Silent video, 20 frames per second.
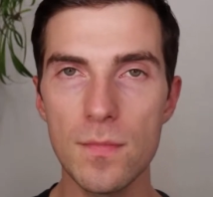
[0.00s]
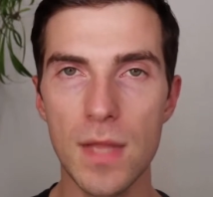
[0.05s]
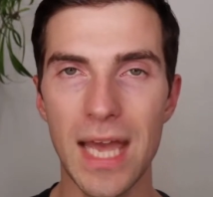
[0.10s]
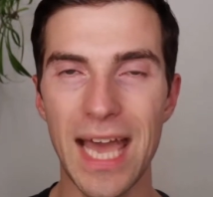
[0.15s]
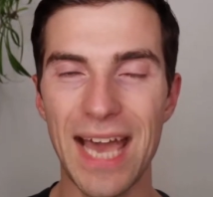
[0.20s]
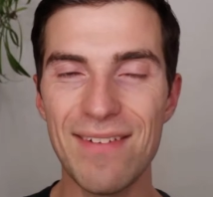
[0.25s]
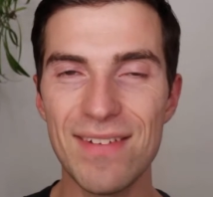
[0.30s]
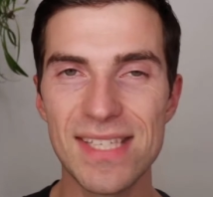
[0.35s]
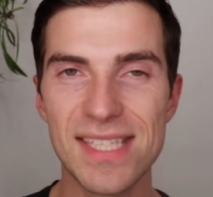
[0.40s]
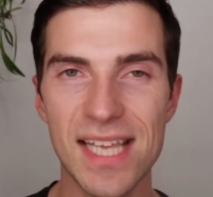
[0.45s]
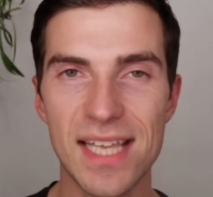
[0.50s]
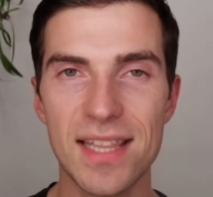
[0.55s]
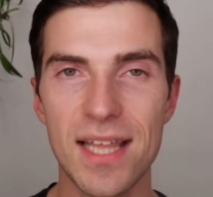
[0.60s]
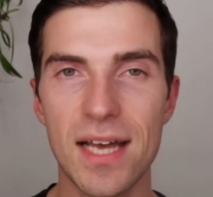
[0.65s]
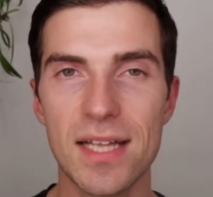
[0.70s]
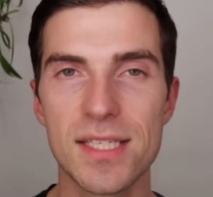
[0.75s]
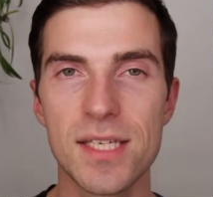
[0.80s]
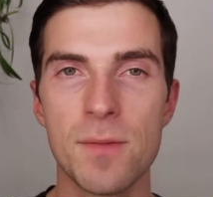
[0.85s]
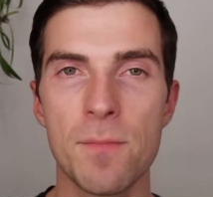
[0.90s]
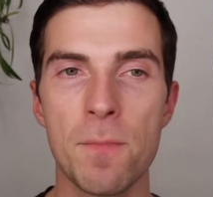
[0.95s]
Having said
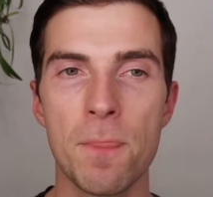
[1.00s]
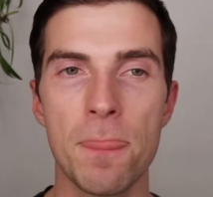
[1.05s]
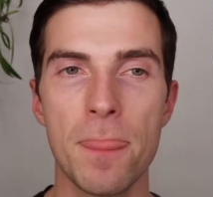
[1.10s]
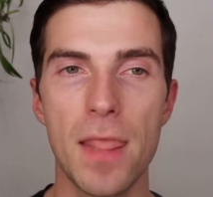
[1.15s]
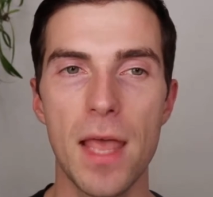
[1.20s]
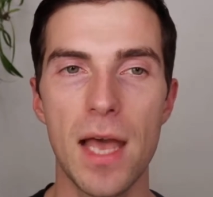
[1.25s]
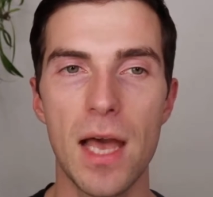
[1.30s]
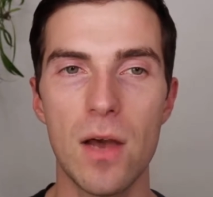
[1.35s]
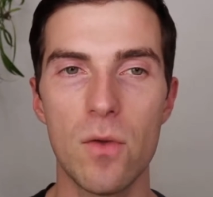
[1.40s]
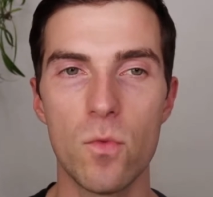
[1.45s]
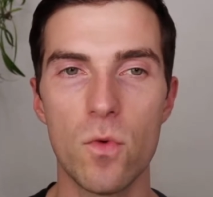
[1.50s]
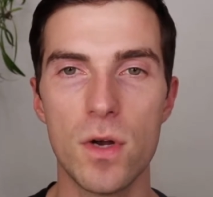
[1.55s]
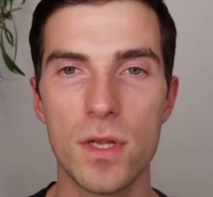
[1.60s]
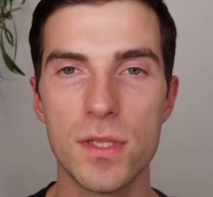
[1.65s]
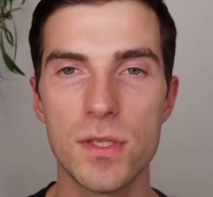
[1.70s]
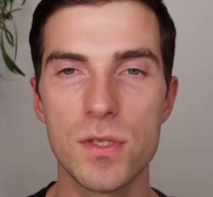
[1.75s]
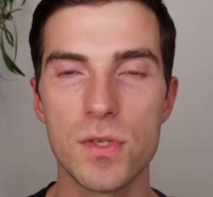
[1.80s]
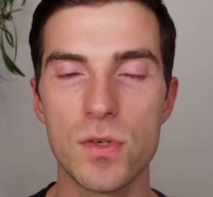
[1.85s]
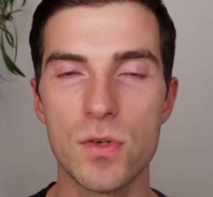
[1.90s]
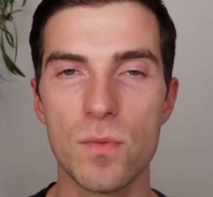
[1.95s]
that, I want
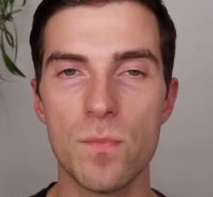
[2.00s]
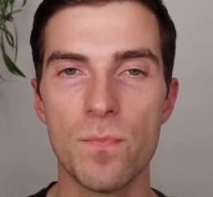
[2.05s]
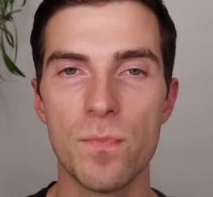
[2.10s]
to